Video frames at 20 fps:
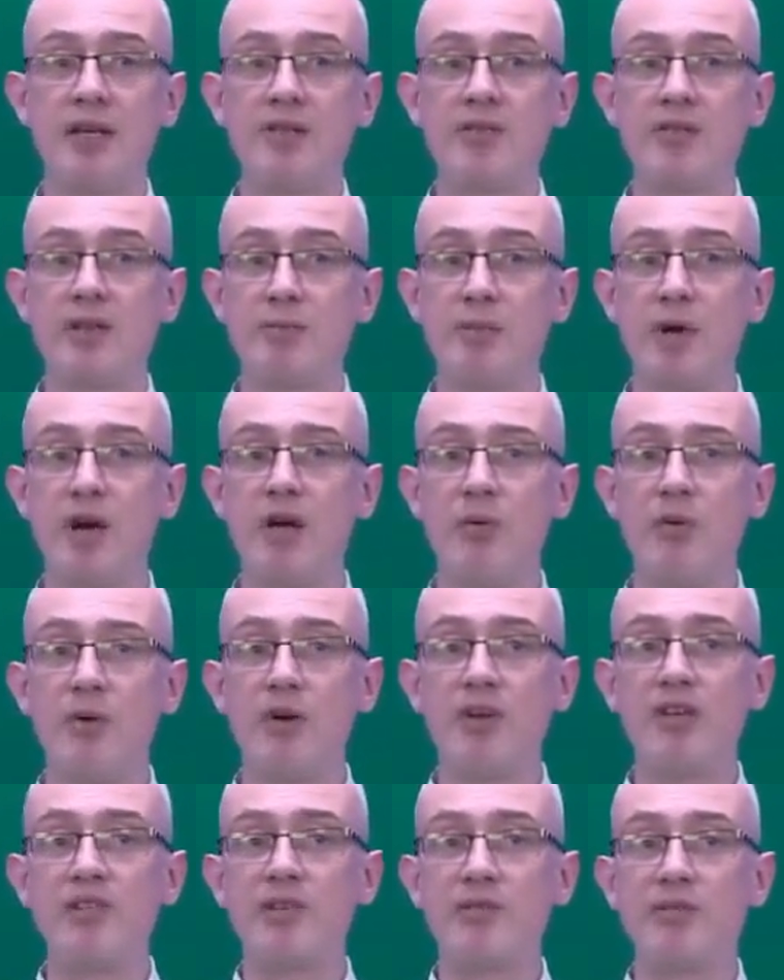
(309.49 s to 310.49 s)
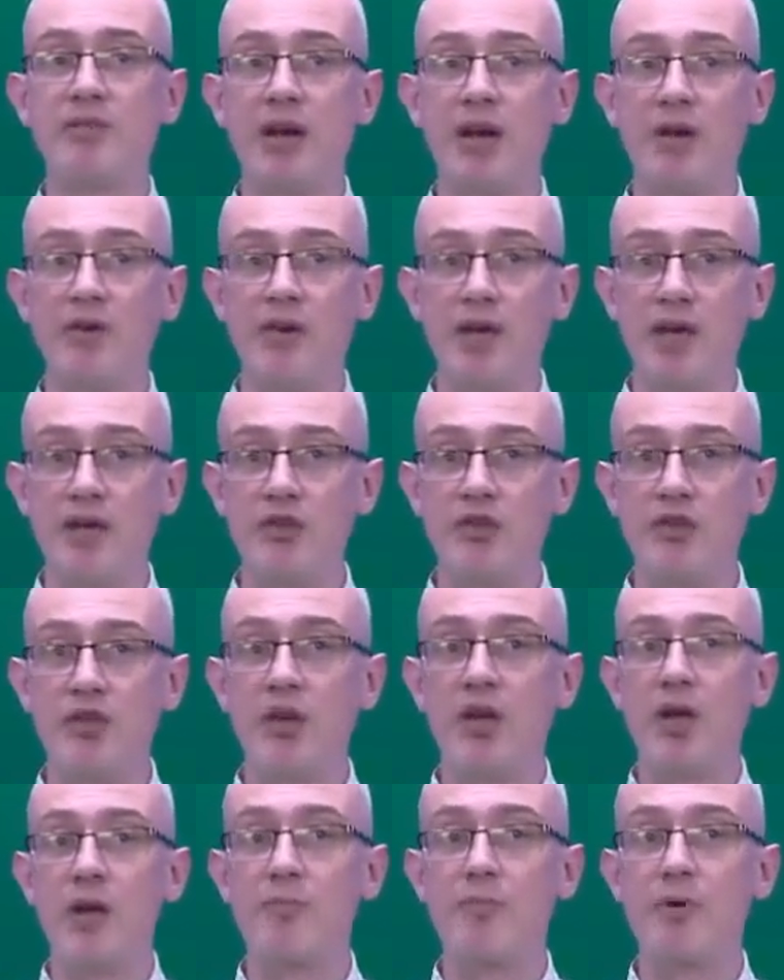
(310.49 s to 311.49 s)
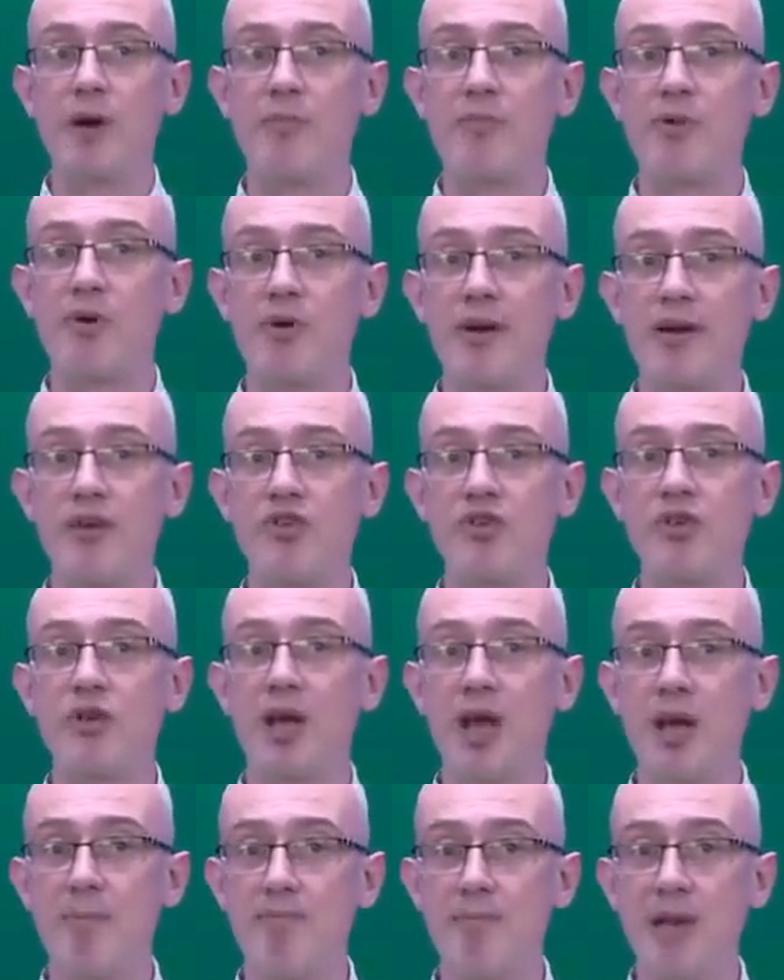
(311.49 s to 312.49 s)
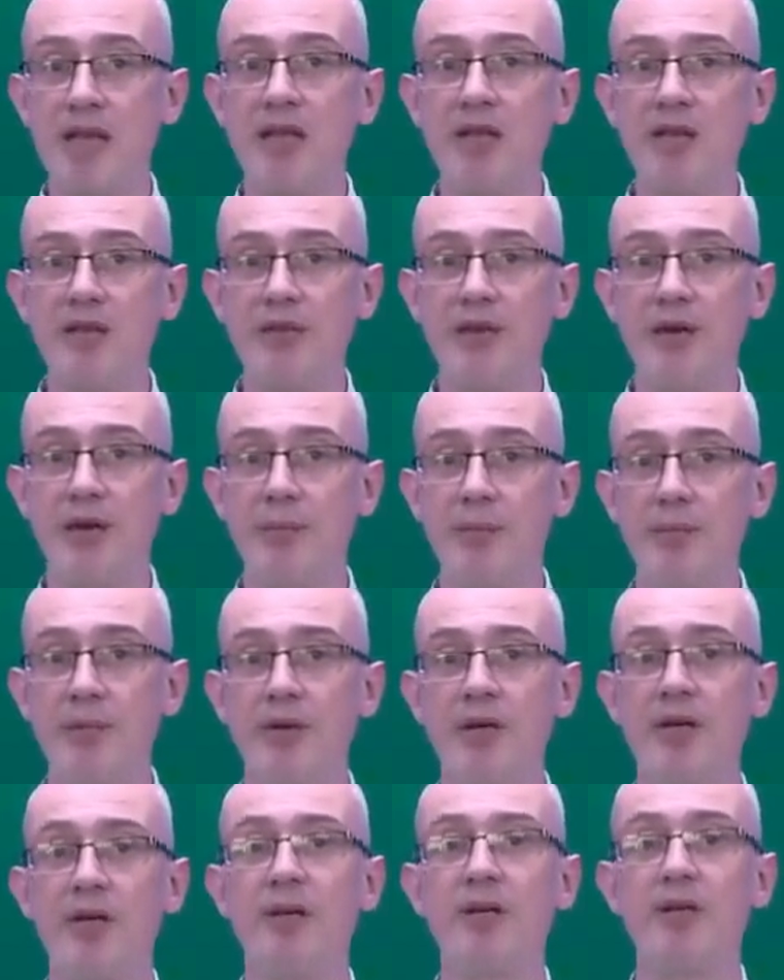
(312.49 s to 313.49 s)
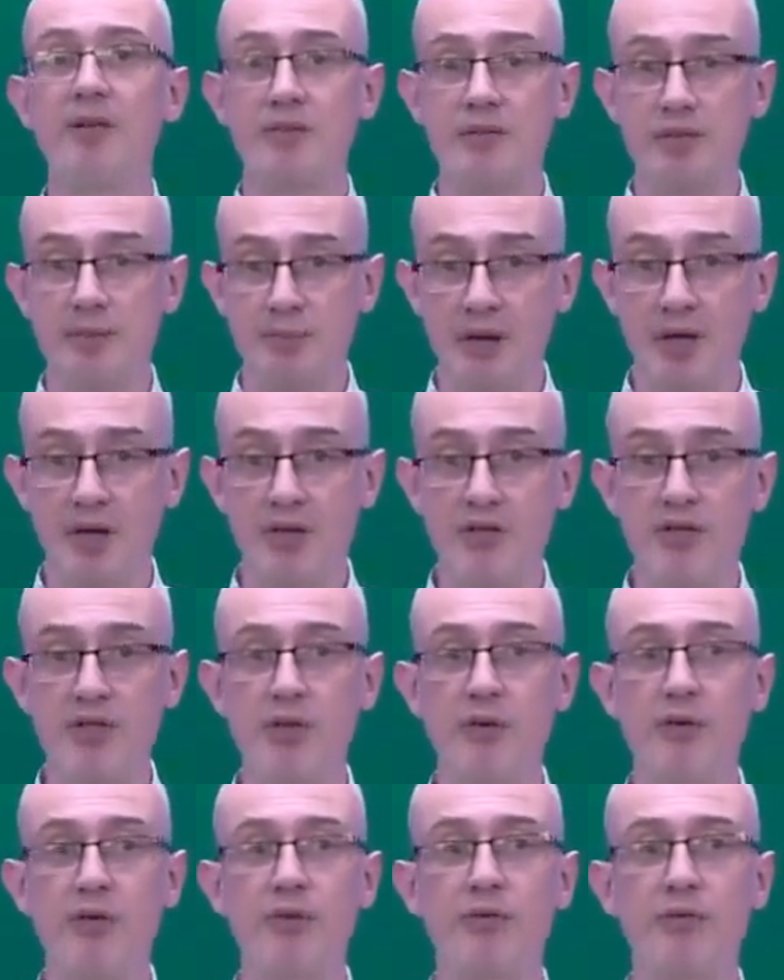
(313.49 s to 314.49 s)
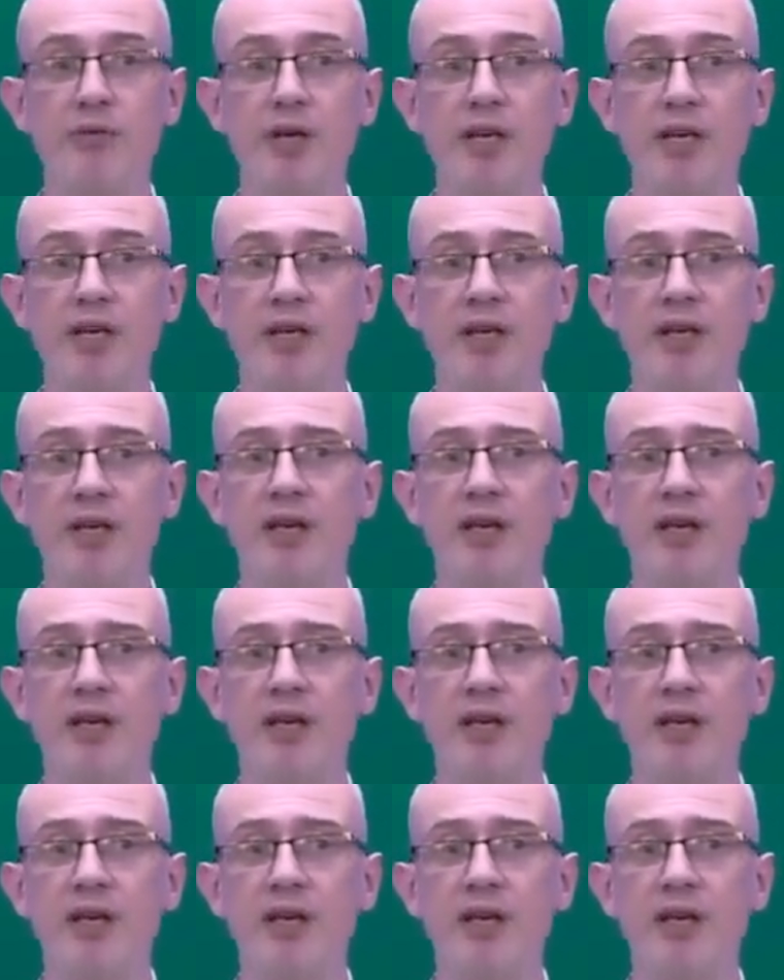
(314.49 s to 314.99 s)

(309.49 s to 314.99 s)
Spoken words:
So part 1 is a foundation, a preparation, a build-up to part 2 and 3.